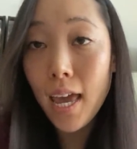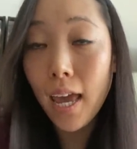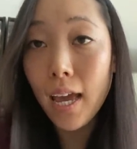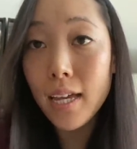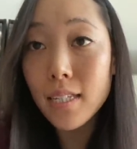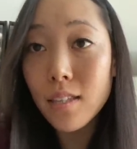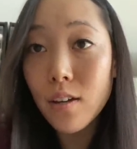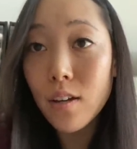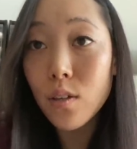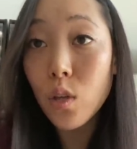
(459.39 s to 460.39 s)
And
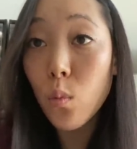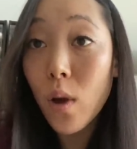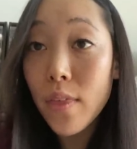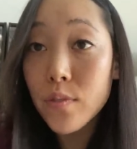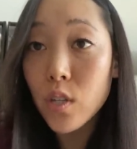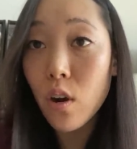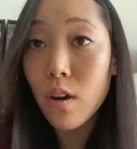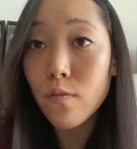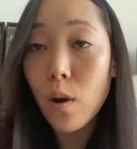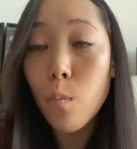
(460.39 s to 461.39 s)
the, the widths
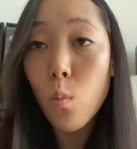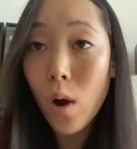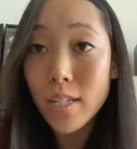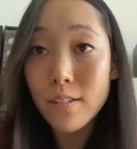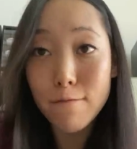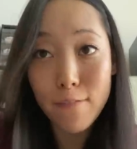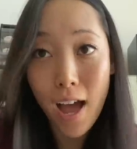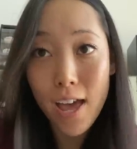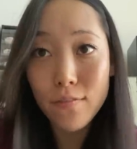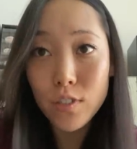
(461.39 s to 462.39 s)
are from one to
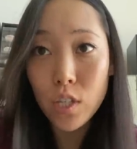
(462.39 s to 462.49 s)
five.